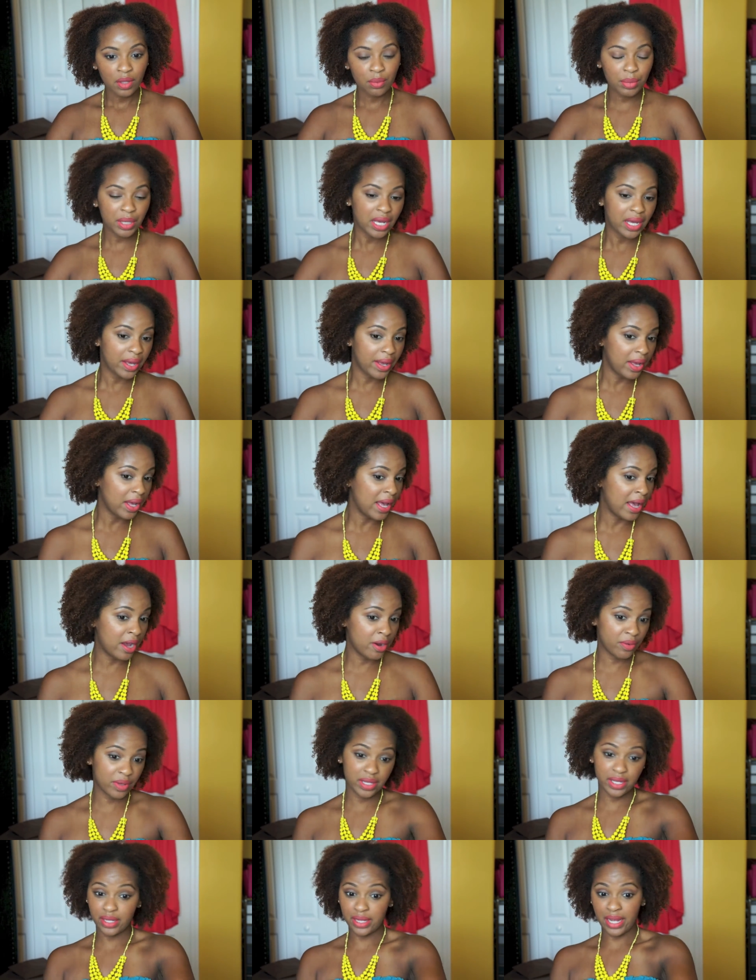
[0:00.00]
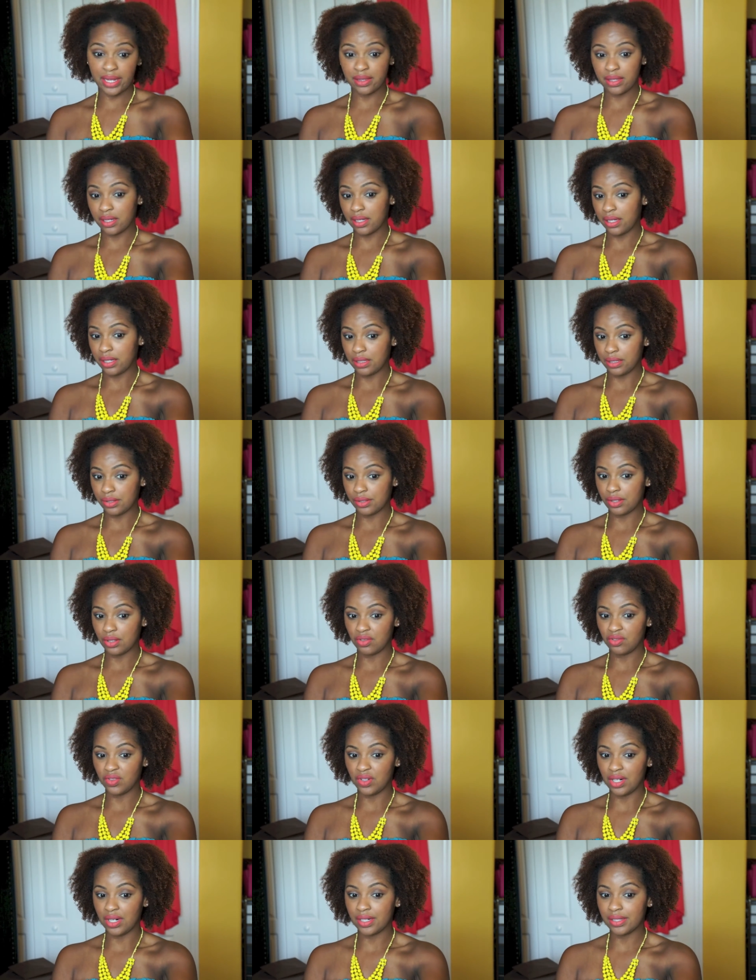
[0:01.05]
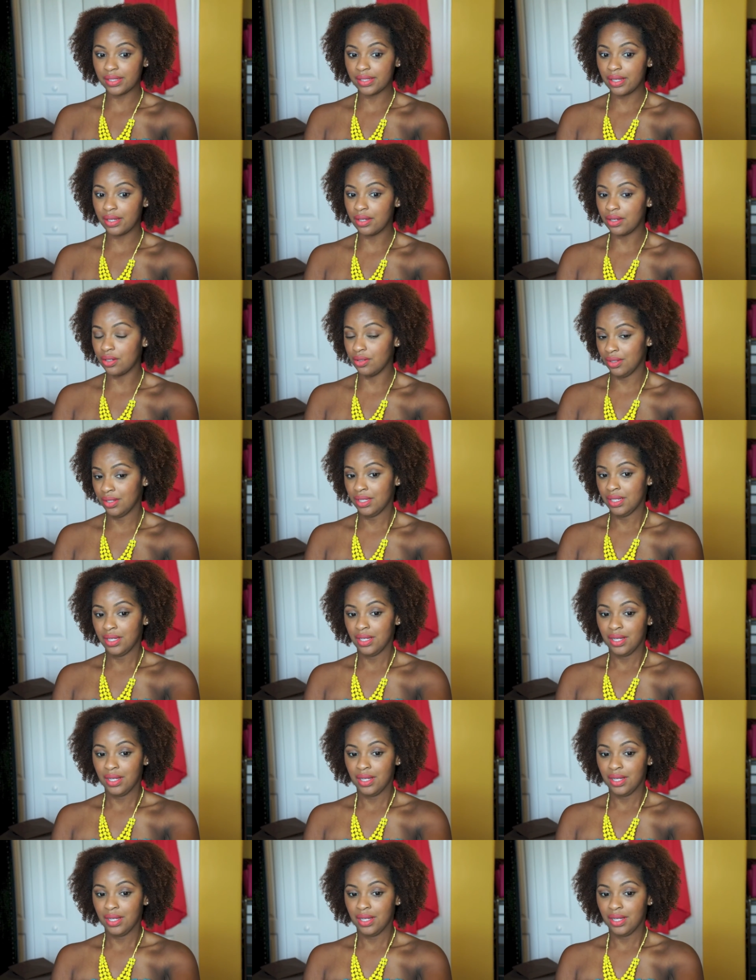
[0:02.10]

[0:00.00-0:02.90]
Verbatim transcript: but I really like the color so far so